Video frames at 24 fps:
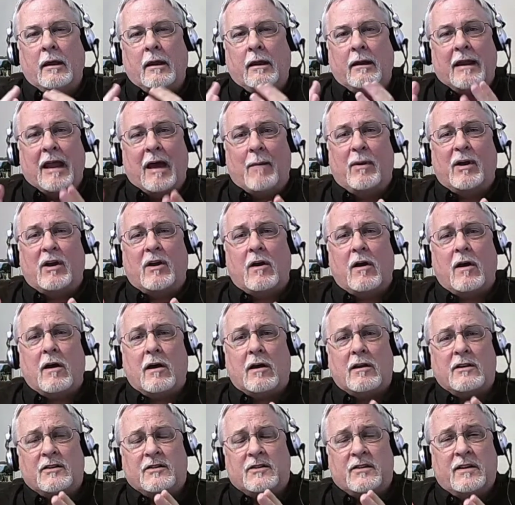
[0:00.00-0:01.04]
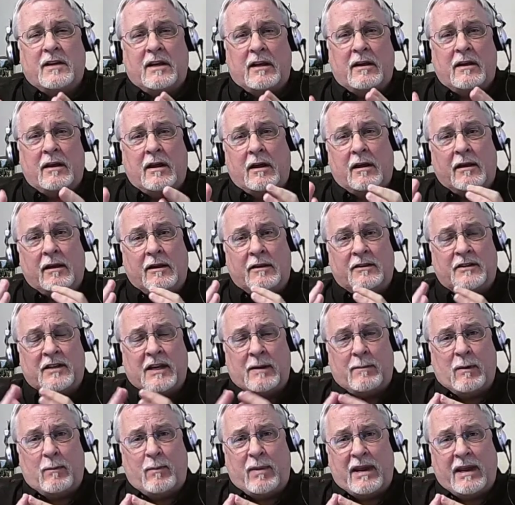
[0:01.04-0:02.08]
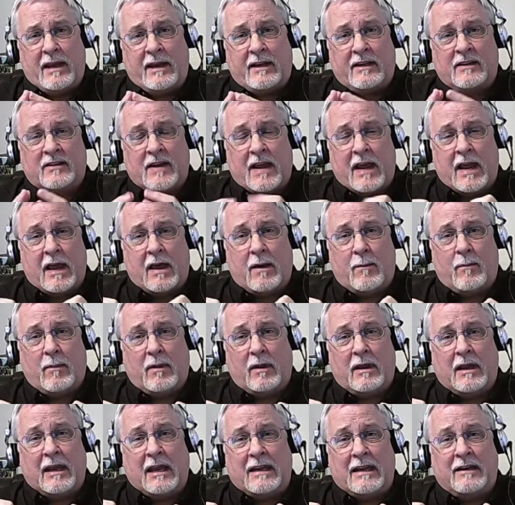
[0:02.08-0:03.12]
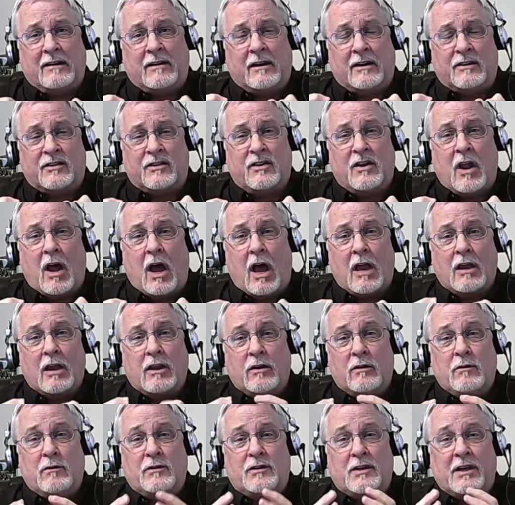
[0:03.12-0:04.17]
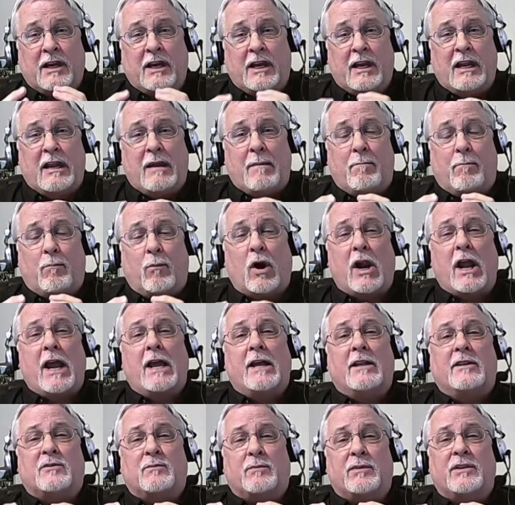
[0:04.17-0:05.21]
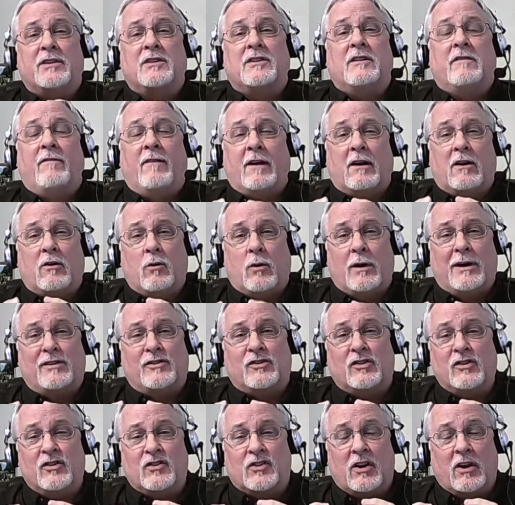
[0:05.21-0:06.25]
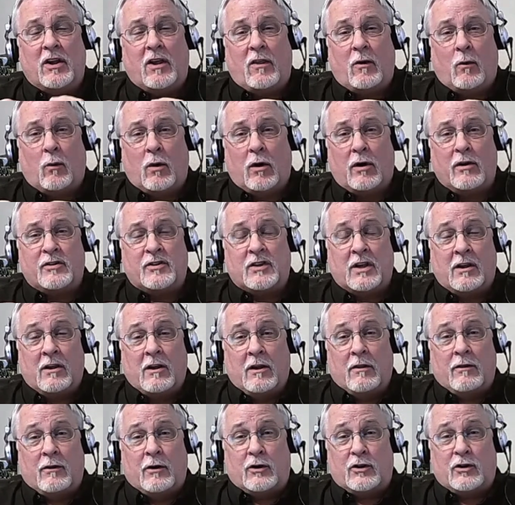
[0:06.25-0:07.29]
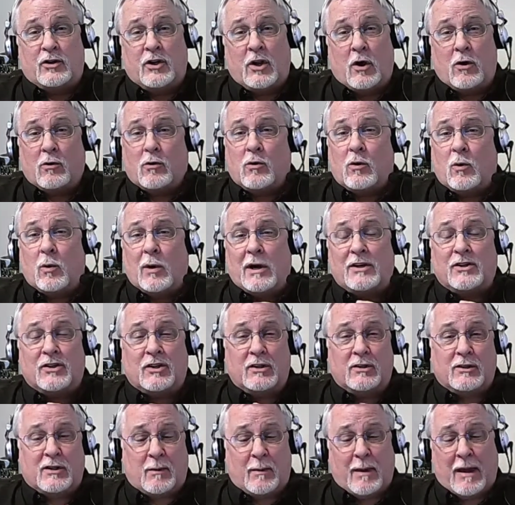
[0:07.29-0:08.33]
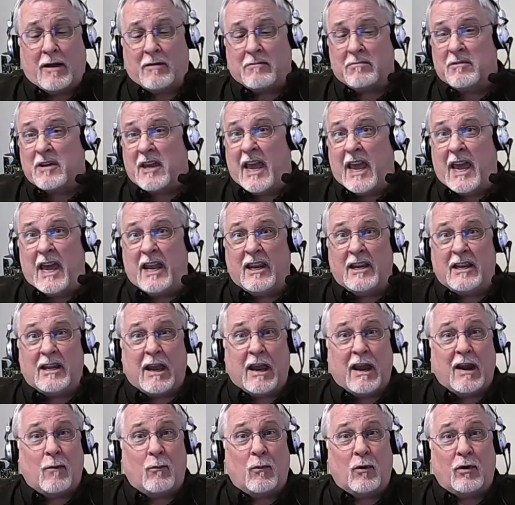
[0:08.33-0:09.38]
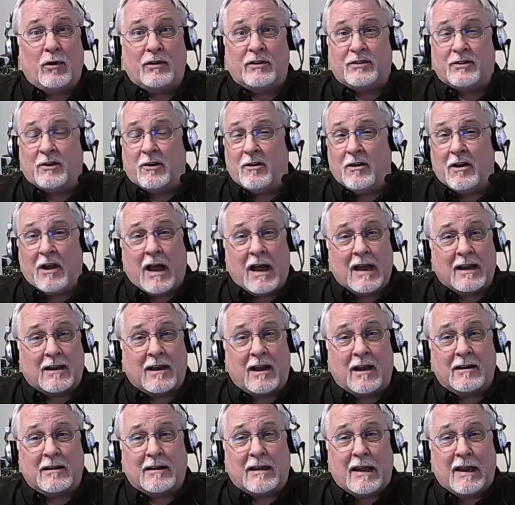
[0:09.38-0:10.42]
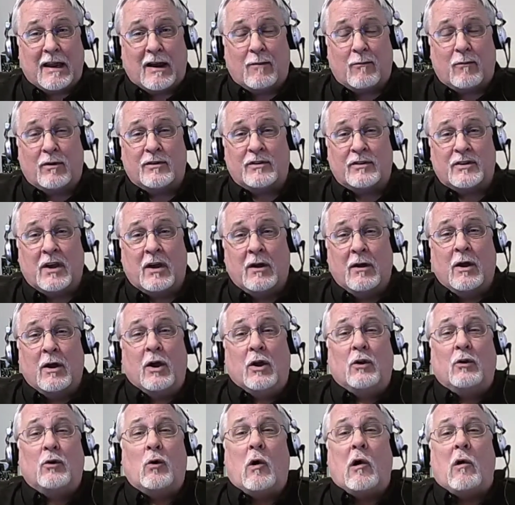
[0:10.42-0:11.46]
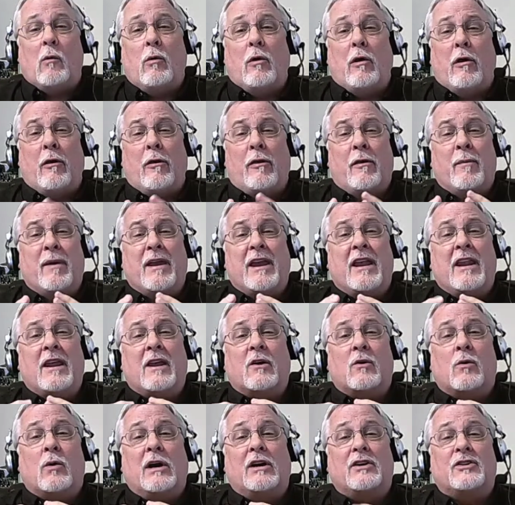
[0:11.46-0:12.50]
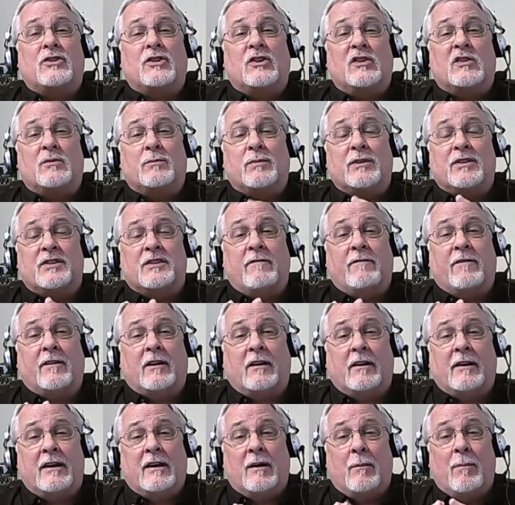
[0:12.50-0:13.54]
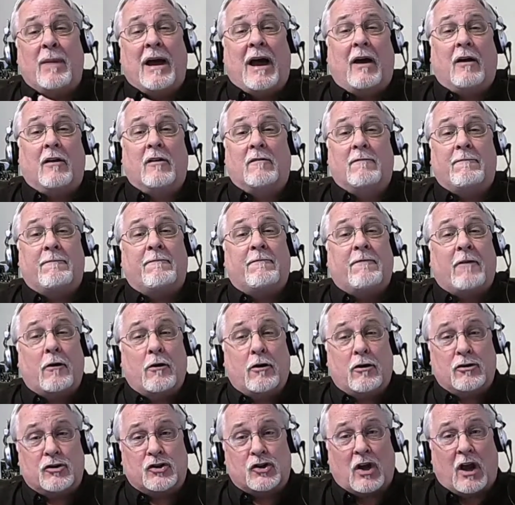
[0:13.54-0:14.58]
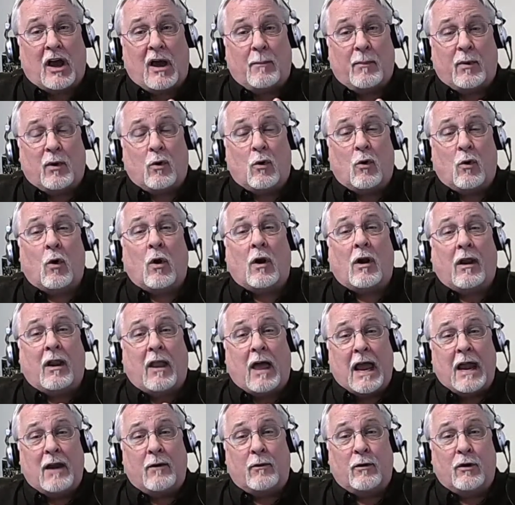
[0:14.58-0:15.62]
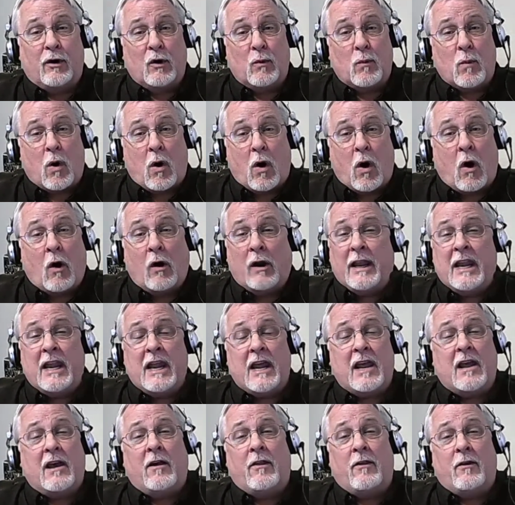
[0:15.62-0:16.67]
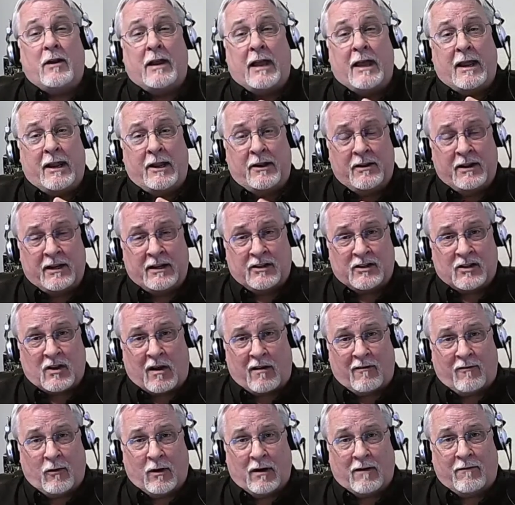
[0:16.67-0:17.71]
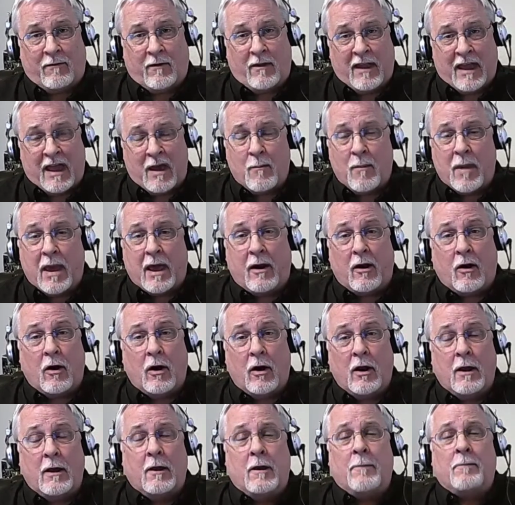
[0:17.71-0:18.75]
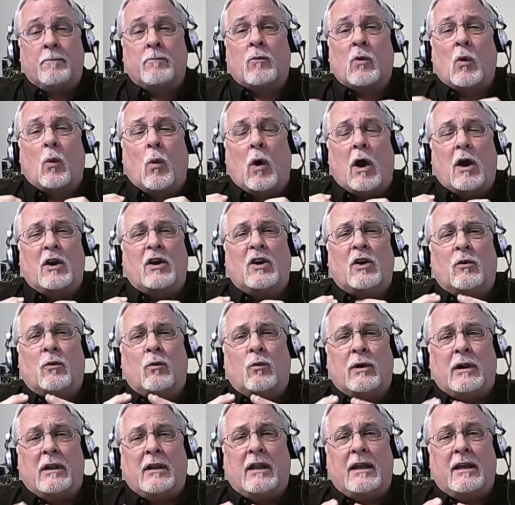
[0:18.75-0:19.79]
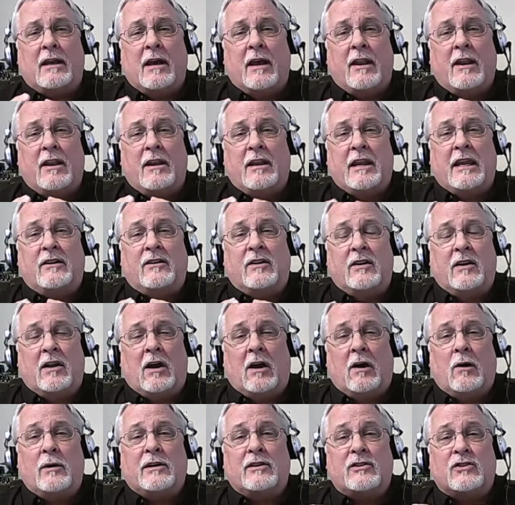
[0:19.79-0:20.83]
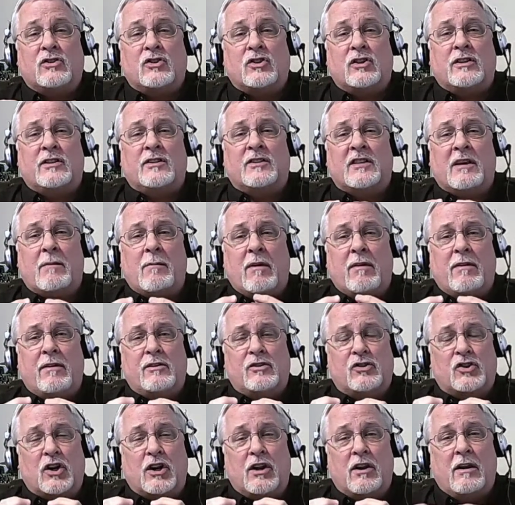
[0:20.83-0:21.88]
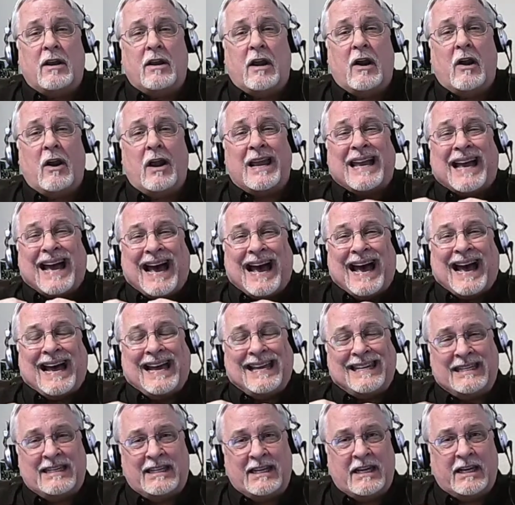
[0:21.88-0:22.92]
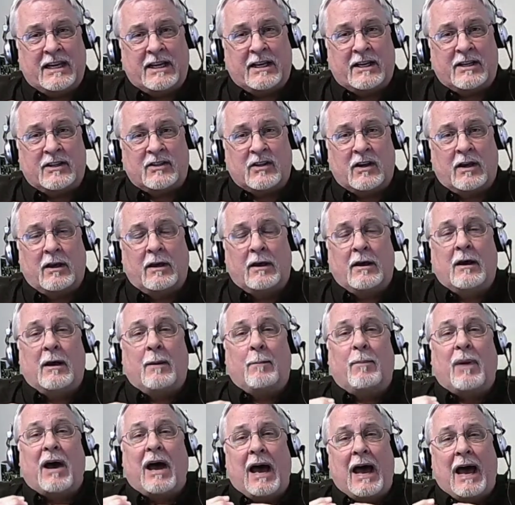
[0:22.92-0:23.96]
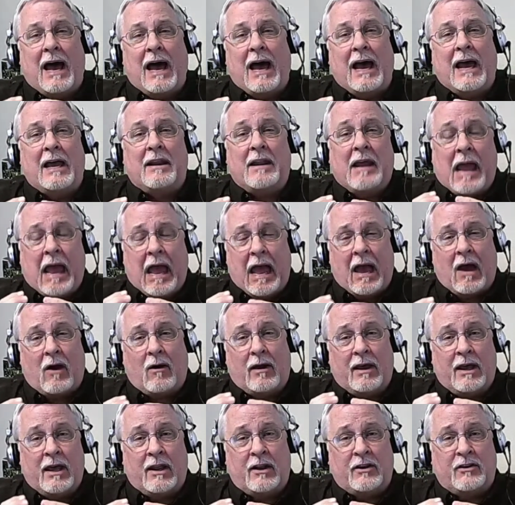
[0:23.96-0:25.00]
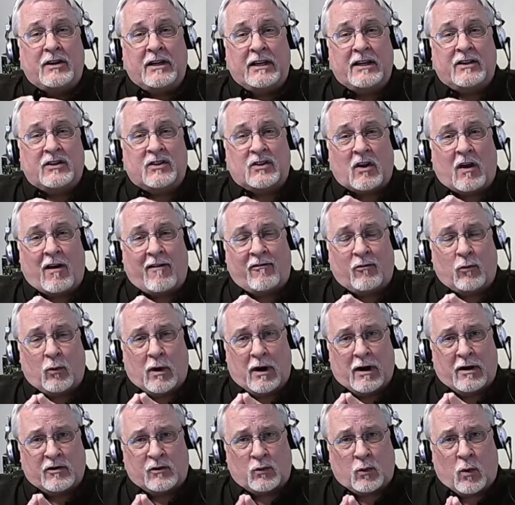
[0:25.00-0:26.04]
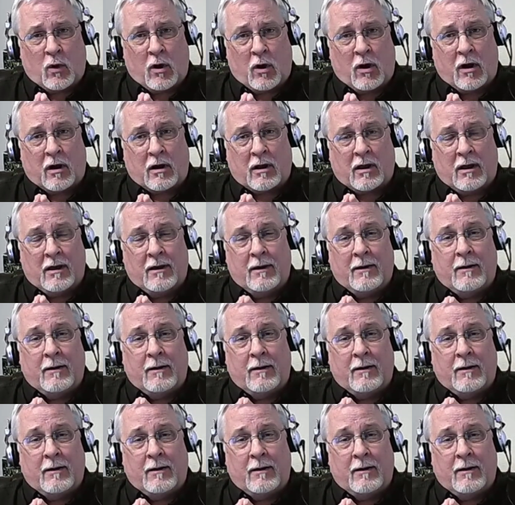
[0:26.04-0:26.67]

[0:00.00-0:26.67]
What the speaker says: Now, because the CPP exam does not use any brand specific questions. In other words, there's no questions about Canon cameras or Nikon cameras, nor will there be any questions specifically about Photoshop or Lightroom or any other editing software for that matter. What you're really going to need to know is just some of the generic ideas behind how editing softwares work,